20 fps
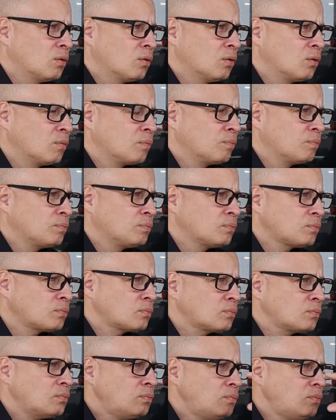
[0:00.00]

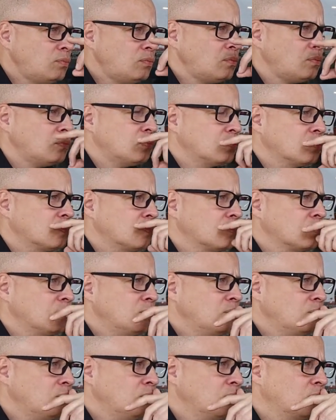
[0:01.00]

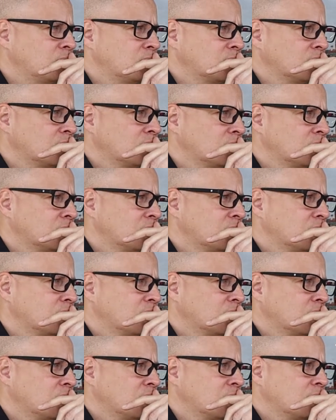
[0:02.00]

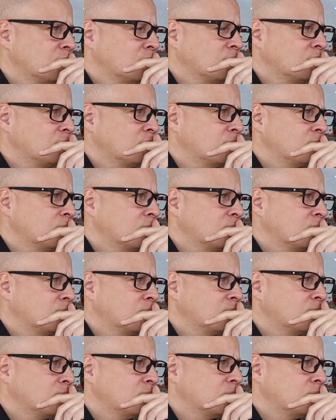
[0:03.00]

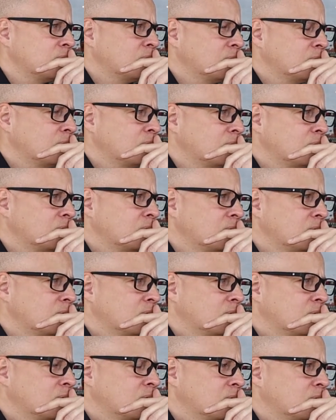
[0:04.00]

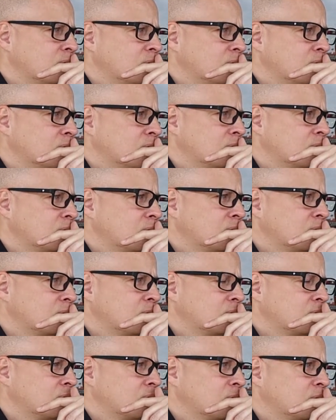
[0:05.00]

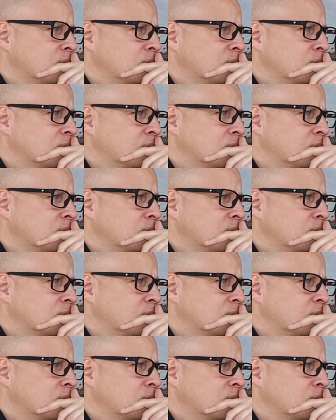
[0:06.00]
[no speech]